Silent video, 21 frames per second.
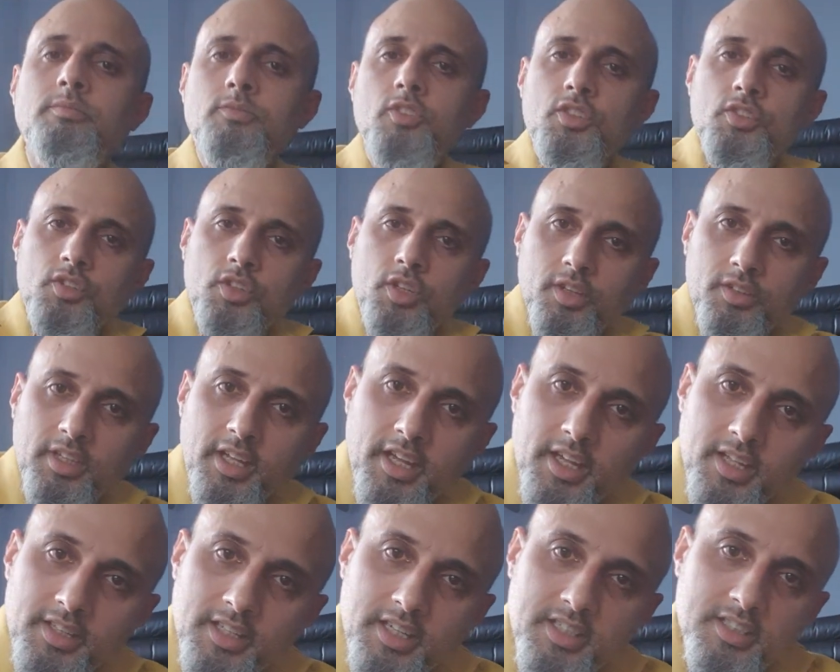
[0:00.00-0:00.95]
So
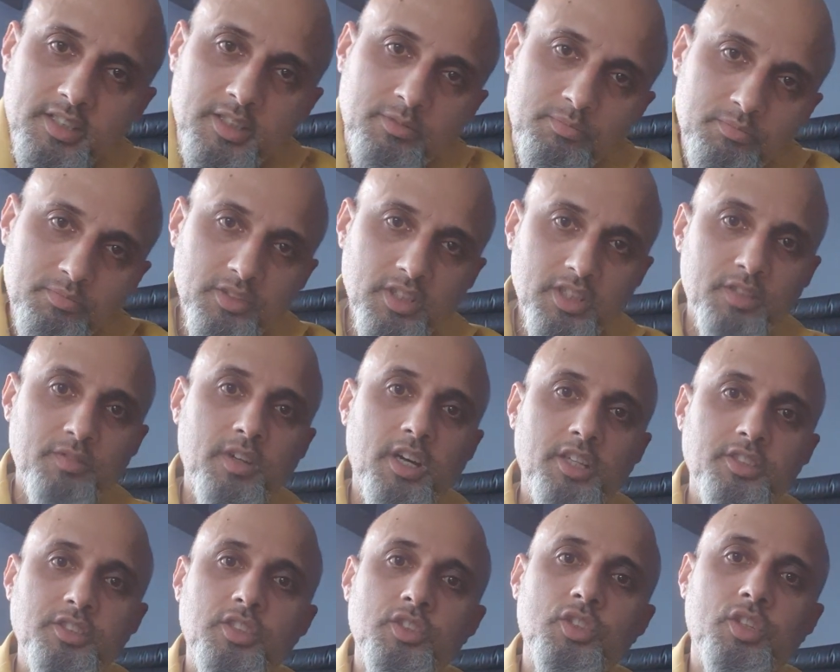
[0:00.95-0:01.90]
there's an
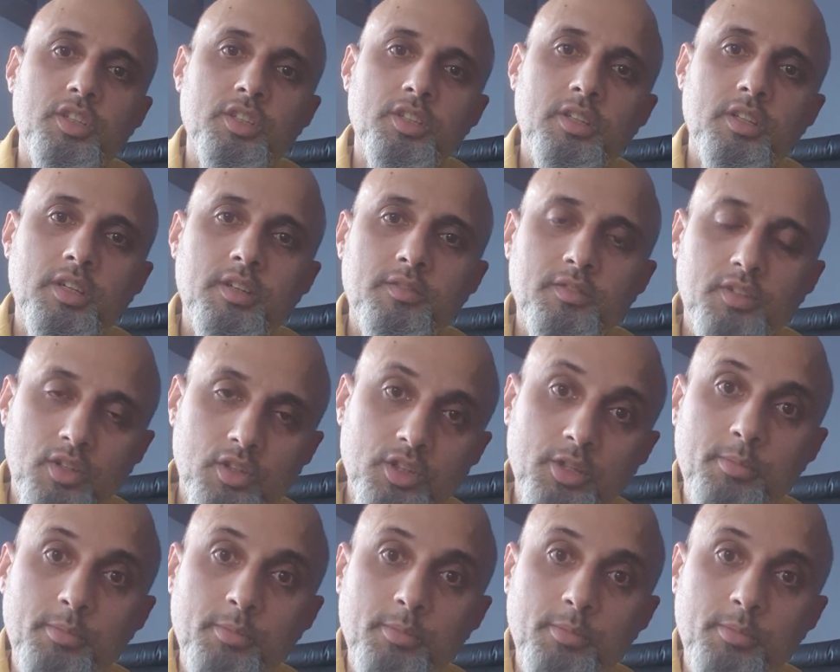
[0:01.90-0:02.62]
advantage on the